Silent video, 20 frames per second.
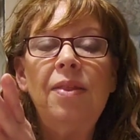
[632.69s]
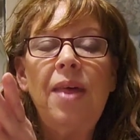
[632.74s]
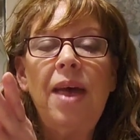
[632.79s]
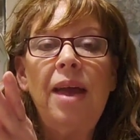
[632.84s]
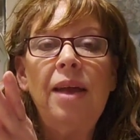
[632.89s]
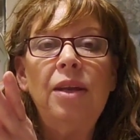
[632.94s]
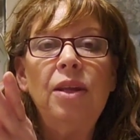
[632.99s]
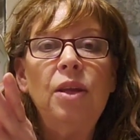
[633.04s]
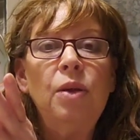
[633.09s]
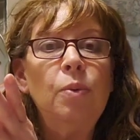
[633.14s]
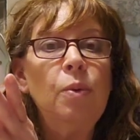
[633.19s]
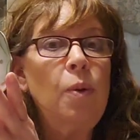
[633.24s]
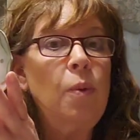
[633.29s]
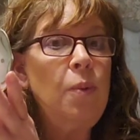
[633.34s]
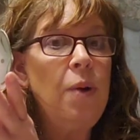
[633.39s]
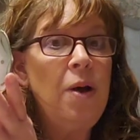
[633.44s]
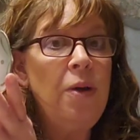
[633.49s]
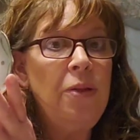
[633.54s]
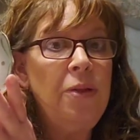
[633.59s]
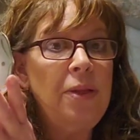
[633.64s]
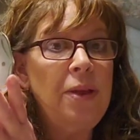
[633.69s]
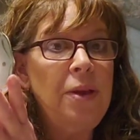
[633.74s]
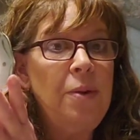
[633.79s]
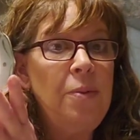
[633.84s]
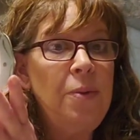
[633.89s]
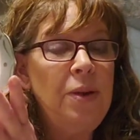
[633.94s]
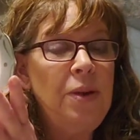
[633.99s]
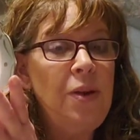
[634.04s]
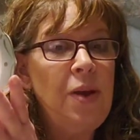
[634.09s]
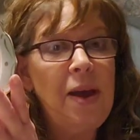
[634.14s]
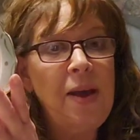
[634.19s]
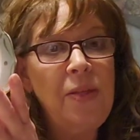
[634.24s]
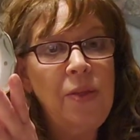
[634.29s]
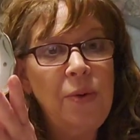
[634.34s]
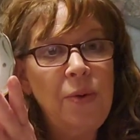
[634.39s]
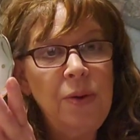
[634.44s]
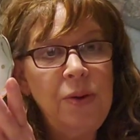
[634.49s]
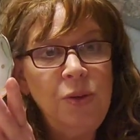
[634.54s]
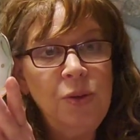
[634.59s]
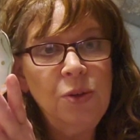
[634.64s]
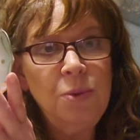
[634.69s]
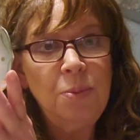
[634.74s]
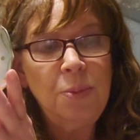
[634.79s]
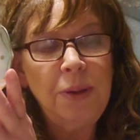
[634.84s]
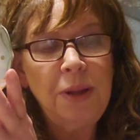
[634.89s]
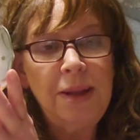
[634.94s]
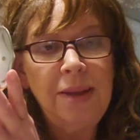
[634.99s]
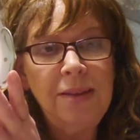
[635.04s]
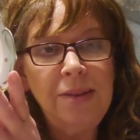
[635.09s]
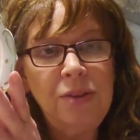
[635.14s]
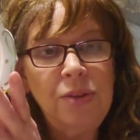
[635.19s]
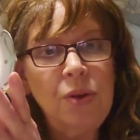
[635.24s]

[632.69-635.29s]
that you were wealthy when you had the oyster plates.